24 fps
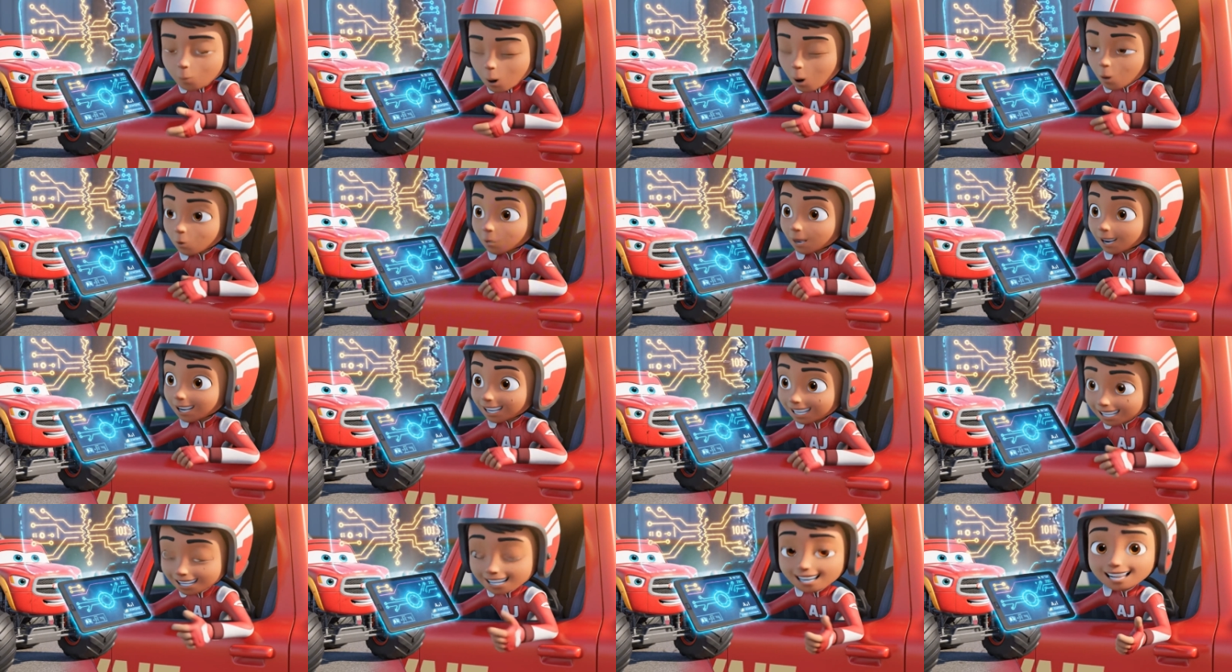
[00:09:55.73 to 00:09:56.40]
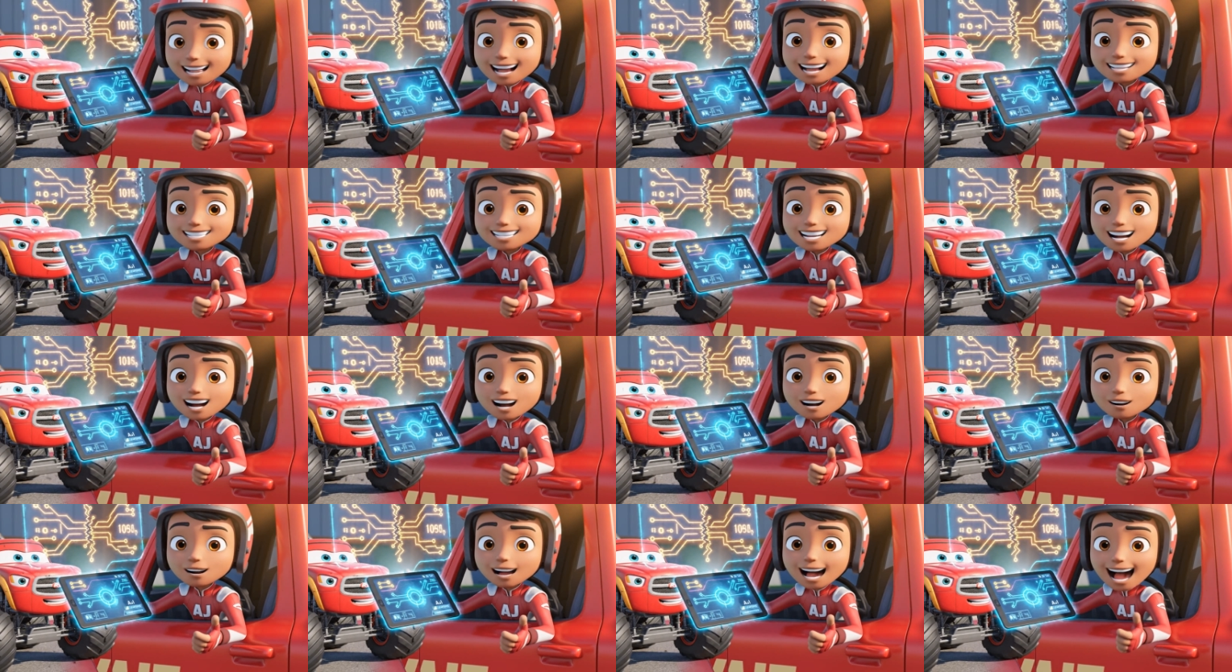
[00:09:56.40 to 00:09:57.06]
But with a little
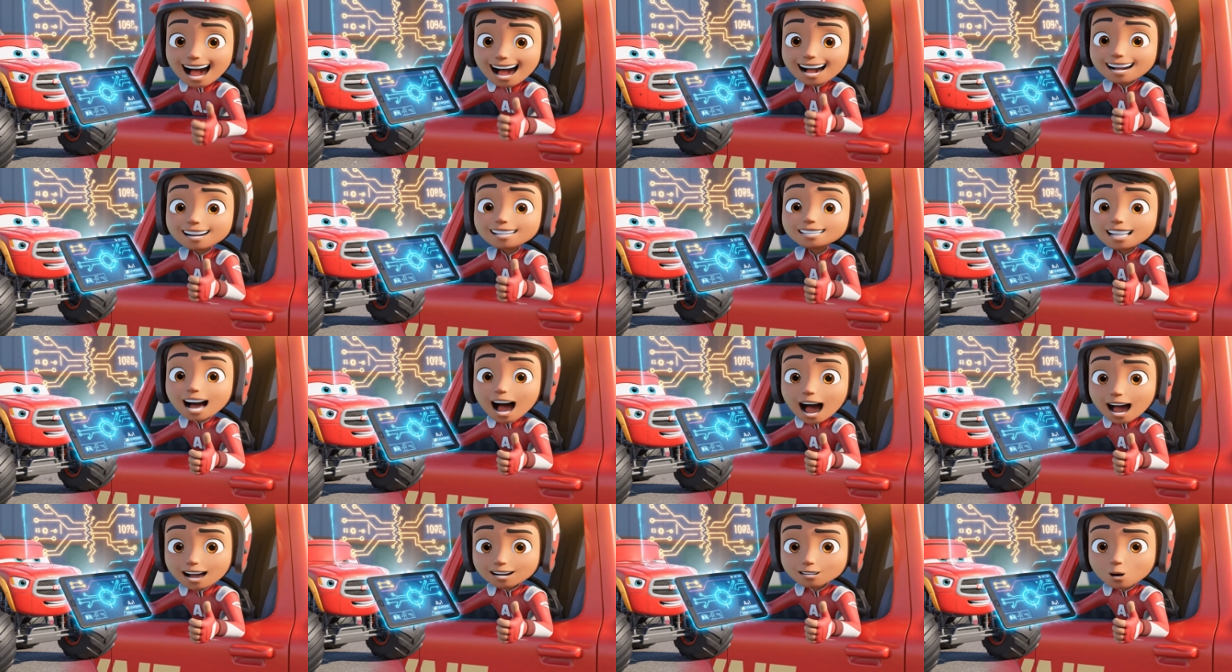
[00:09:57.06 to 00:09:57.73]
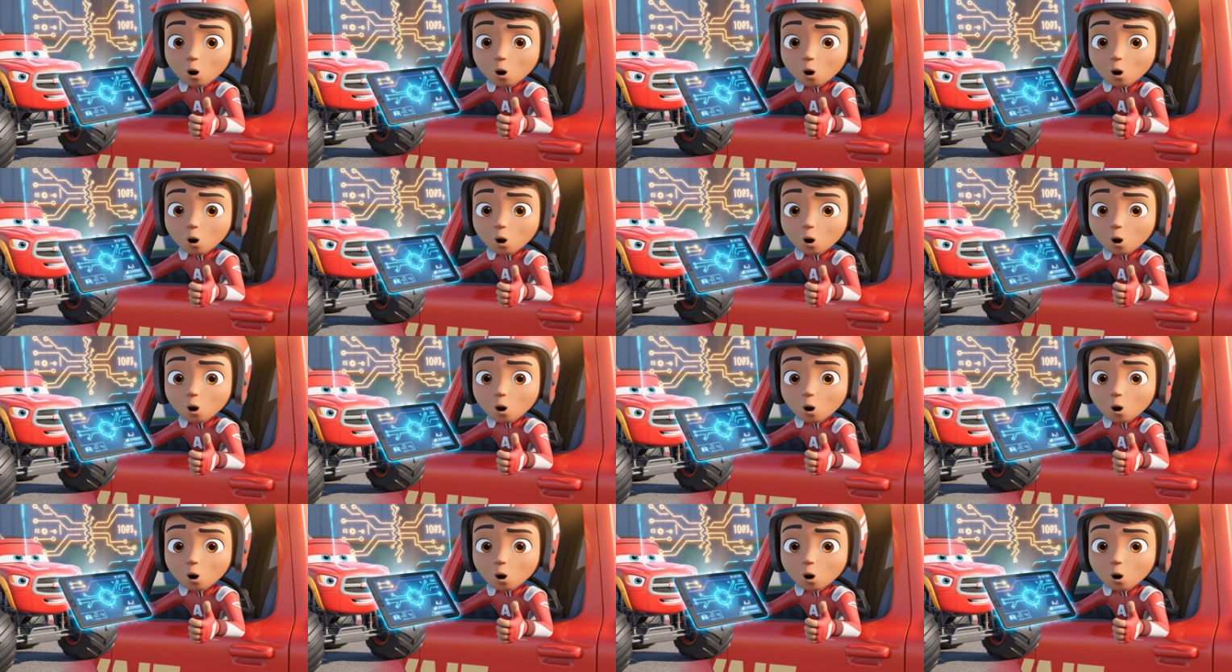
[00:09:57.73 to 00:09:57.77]
engineering and a lot